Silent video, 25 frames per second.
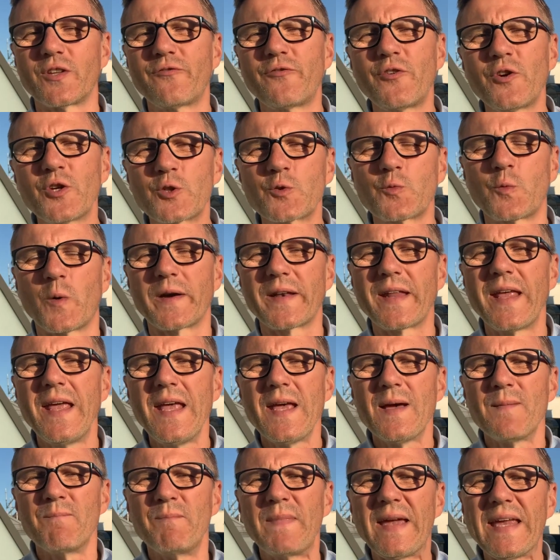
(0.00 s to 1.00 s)
The first one,
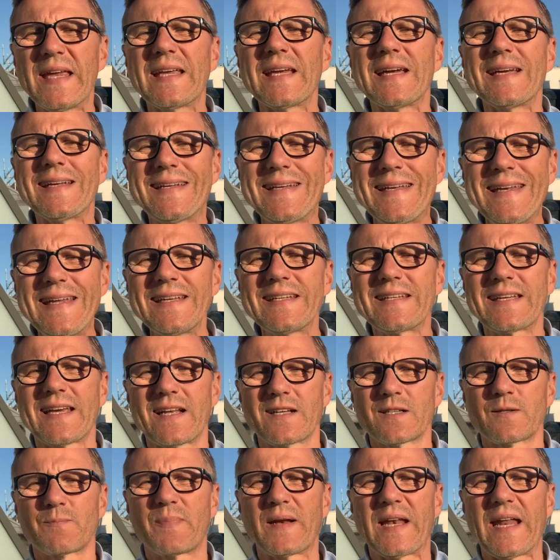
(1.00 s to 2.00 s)
make a
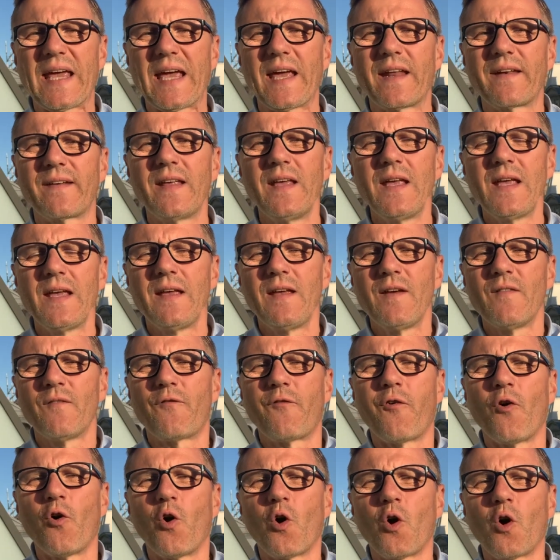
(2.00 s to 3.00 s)
detailed plan
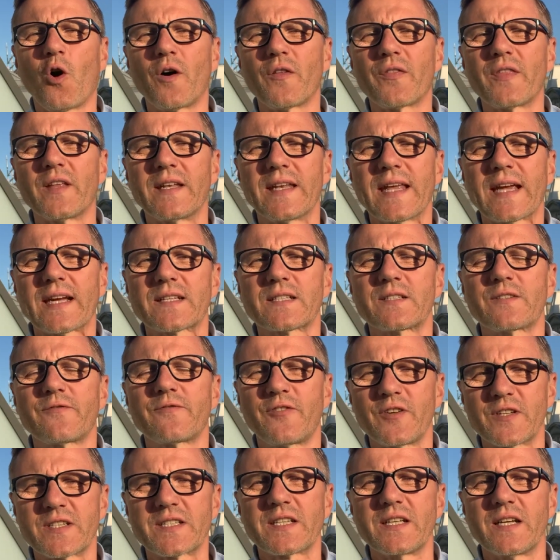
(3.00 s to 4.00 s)
for the next
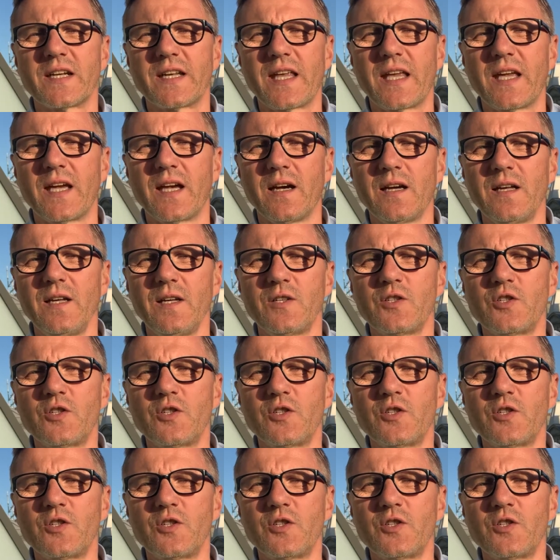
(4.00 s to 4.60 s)
fiscal year.